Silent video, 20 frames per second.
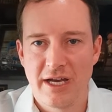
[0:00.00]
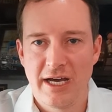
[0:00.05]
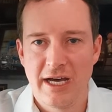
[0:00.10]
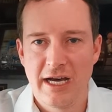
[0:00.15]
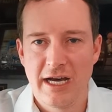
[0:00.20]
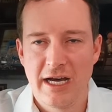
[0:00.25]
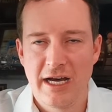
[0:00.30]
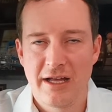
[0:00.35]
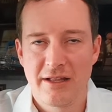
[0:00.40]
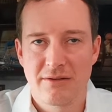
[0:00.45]

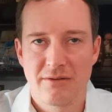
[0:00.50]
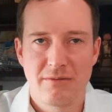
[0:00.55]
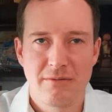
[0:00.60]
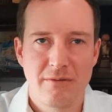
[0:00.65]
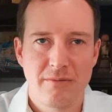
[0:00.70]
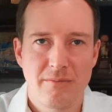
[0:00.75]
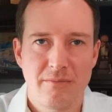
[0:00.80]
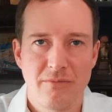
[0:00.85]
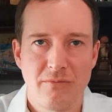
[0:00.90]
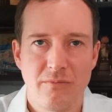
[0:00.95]
Uh,
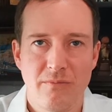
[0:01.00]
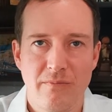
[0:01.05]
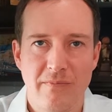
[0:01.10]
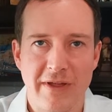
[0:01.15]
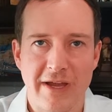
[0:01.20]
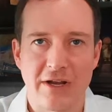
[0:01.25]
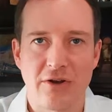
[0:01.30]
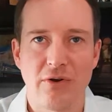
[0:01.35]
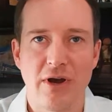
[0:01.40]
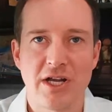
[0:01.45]

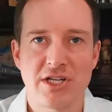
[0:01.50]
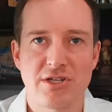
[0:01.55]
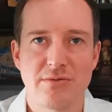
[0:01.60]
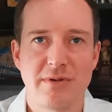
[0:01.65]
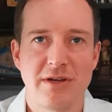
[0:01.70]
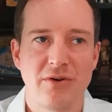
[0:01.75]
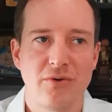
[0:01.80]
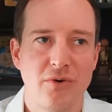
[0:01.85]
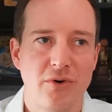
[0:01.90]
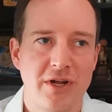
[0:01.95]
my question
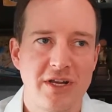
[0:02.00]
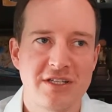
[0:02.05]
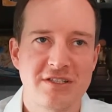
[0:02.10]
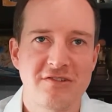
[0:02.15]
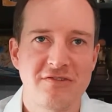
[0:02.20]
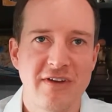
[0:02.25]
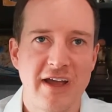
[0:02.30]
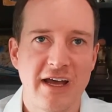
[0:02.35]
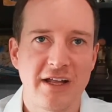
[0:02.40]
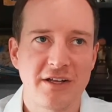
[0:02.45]
be, what does
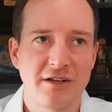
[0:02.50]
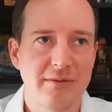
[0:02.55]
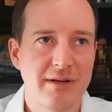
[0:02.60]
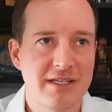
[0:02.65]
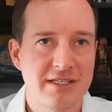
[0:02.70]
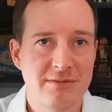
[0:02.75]
failure mean?